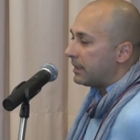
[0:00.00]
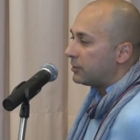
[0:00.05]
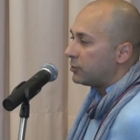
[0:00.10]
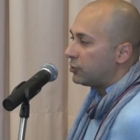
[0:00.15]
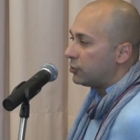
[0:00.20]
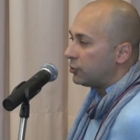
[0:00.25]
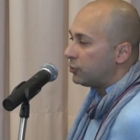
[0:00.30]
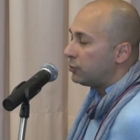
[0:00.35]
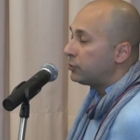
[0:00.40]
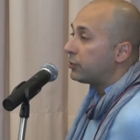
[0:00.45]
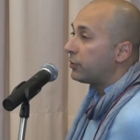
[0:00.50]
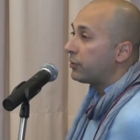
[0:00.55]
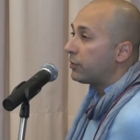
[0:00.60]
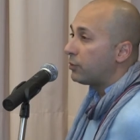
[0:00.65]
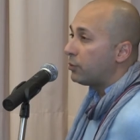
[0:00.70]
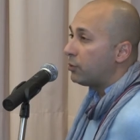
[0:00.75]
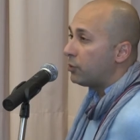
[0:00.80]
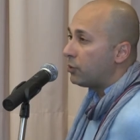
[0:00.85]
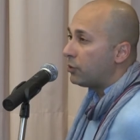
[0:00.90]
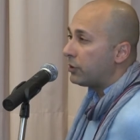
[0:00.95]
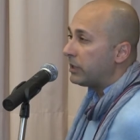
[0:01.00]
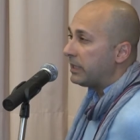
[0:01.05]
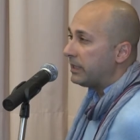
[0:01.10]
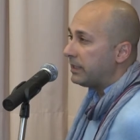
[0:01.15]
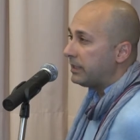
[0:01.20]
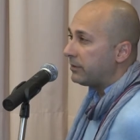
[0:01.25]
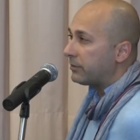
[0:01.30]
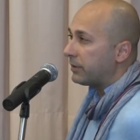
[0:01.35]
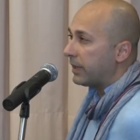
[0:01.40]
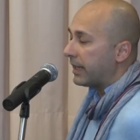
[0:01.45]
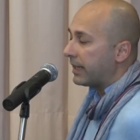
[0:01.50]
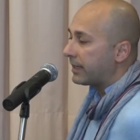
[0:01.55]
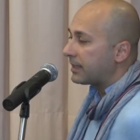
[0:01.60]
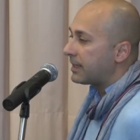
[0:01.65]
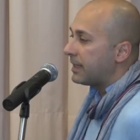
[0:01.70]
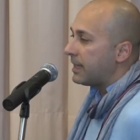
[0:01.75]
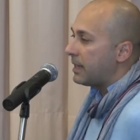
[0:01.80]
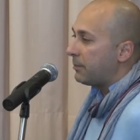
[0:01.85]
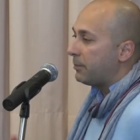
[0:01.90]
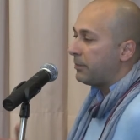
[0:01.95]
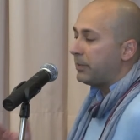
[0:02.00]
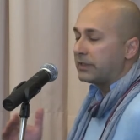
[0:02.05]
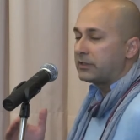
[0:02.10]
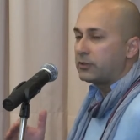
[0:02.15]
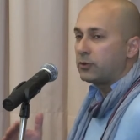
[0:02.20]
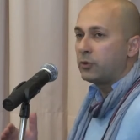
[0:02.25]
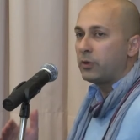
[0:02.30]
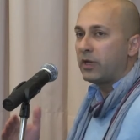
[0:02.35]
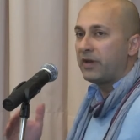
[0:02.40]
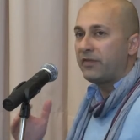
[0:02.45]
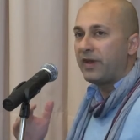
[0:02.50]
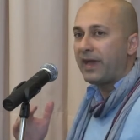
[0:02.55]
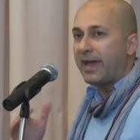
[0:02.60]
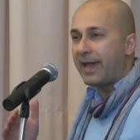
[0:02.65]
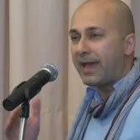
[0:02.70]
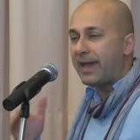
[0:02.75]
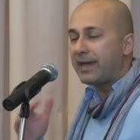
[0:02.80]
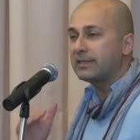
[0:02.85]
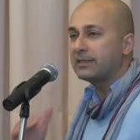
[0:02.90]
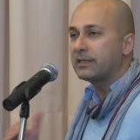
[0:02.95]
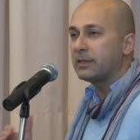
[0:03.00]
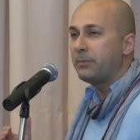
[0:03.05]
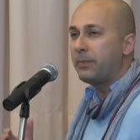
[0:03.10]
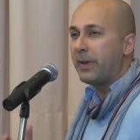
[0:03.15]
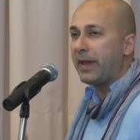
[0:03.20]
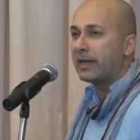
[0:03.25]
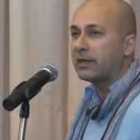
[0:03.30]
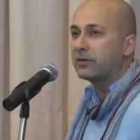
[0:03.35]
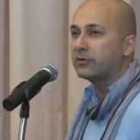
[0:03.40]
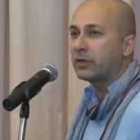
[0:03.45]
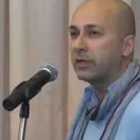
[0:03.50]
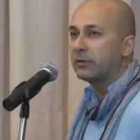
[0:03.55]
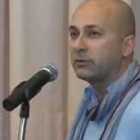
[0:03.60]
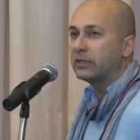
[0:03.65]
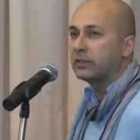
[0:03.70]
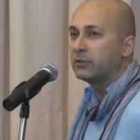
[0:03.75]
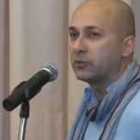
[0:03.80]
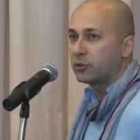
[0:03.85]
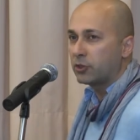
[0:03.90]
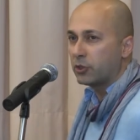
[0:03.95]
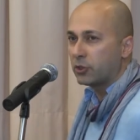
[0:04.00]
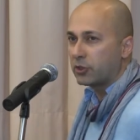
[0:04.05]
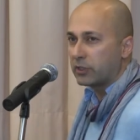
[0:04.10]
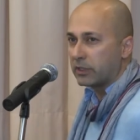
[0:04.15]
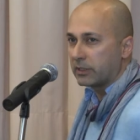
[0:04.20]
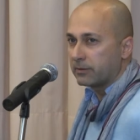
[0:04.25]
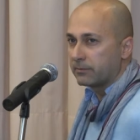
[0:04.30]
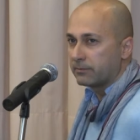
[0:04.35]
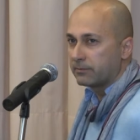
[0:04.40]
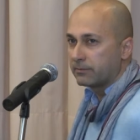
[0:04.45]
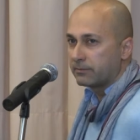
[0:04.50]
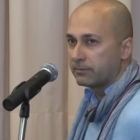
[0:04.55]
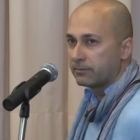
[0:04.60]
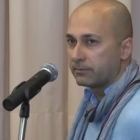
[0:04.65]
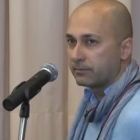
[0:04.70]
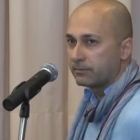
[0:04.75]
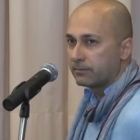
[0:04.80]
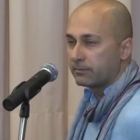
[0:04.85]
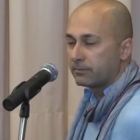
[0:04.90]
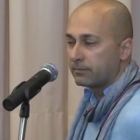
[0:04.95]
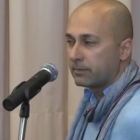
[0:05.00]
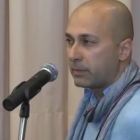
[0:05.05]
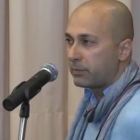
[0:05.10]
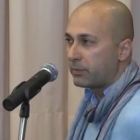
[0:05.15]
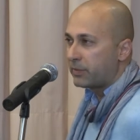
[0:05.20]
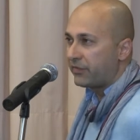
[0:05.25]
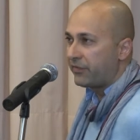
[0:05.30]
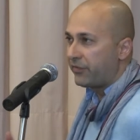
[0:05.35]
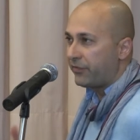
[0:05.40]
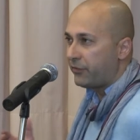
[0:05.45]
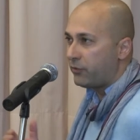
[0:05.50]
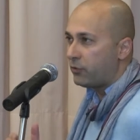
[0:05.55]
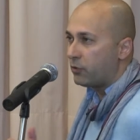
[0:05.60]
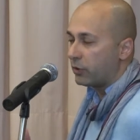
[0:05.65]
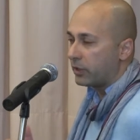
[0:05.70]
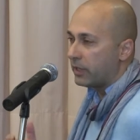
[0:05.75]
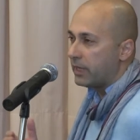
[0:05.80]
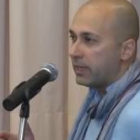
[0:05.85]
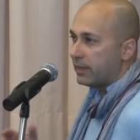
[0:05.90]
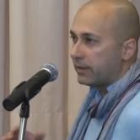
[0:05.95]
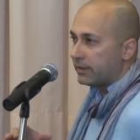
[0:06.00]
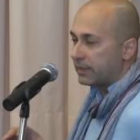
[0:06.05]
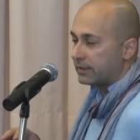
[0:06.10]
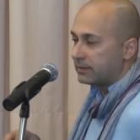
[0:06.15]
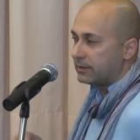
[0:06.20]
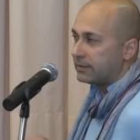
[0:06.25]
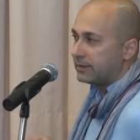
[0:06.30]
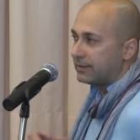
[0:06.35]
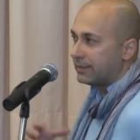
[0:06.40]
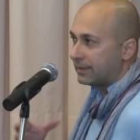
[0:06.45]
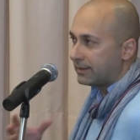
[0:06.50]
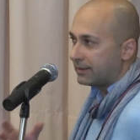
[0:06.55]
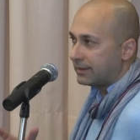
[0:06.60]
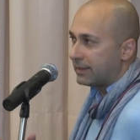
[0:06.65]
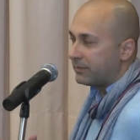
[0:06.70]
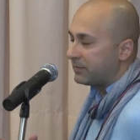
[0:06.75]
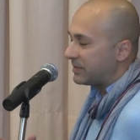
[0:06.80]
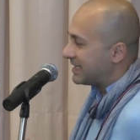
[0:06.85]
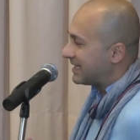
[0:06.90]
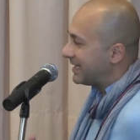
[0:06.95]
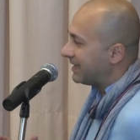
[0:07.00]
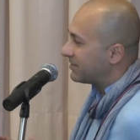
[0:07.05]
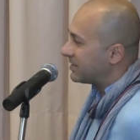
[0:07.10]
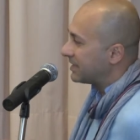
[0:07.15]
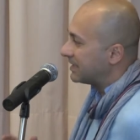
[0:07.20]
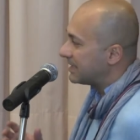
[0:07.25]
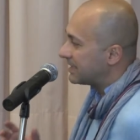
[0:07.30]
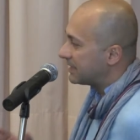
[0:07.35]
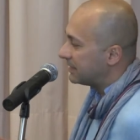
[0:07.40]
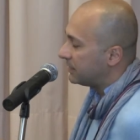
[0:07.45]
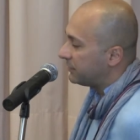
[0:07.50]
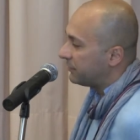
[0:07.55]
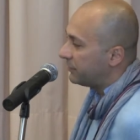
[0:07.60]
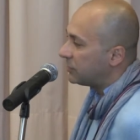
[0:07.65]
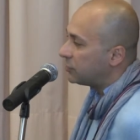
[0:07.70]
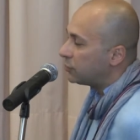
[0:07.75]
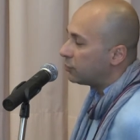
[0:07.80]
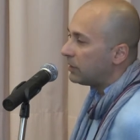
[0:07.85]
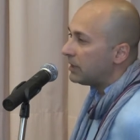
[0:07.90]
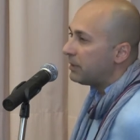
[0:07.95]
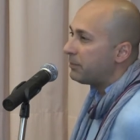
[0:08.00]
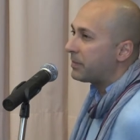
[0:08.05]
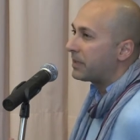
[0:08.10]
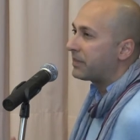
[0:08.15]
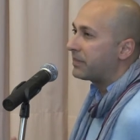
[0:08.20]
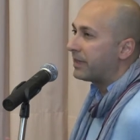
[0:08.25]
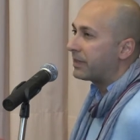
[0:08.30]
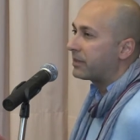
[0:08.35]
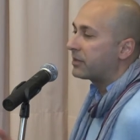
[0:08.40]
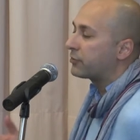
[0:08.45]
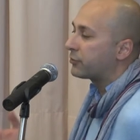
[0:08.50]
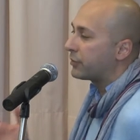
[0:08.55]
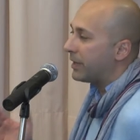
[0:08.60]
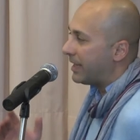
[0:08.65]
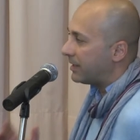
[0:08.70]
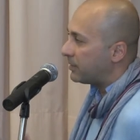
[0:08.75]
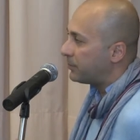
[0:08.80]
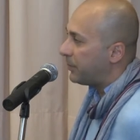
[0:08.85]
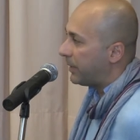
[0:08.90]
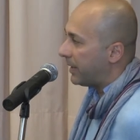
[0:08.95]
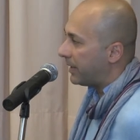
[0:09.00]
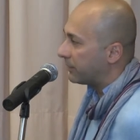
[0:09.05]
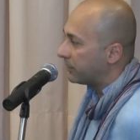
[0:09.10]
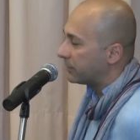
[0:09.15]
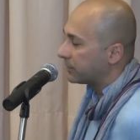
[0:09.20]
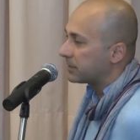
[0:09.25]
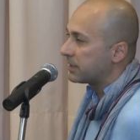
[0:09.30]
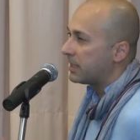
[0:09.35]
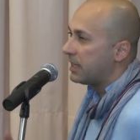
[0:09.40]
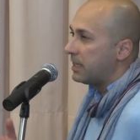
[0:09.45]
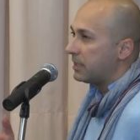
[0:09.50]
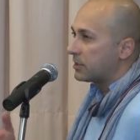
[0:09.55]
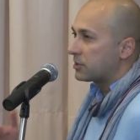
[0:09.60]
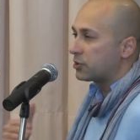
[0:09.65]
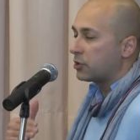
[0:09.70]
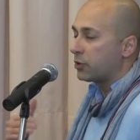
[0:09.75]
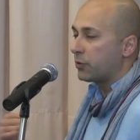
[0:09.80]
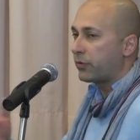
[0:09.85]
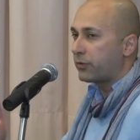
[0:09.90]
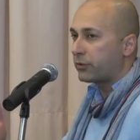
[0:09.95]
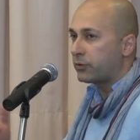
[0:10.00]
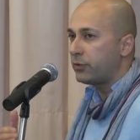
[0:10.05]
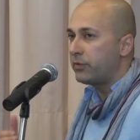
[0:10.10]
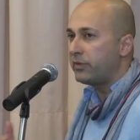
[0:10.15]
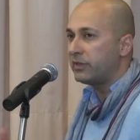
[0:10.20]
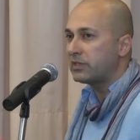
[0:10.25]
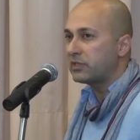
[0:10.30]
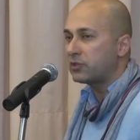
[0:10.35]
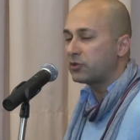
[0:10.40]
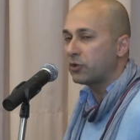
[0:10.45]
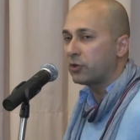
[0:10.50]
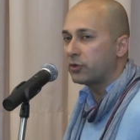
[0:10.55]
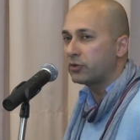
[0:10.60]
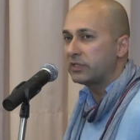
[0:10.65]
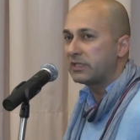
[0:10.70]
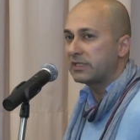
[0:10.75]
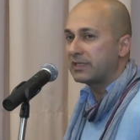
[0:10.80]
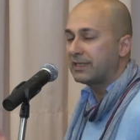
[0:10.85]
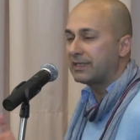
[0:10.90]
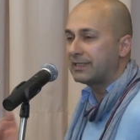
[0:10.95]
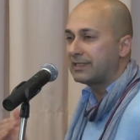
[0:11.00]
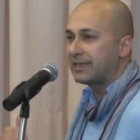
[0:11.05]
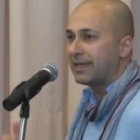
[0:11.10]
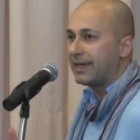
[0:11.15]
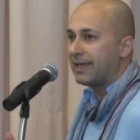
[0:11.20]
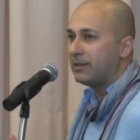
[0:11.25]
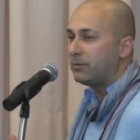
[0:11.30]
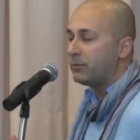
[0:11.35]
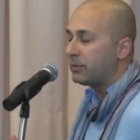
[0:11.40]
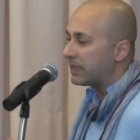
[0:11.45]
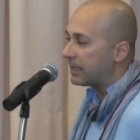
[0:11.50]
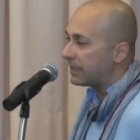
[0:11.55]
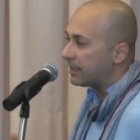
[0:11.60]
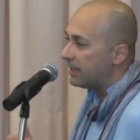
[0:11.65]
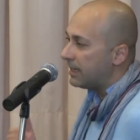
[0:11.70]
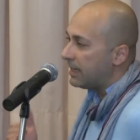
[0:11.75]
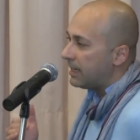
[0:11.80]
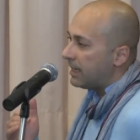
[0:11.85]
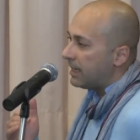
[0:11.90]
due to the war in Iraq, but who have had a background in Turkey before, that not themselves individually, but their grandparents. So through the stories, they tell me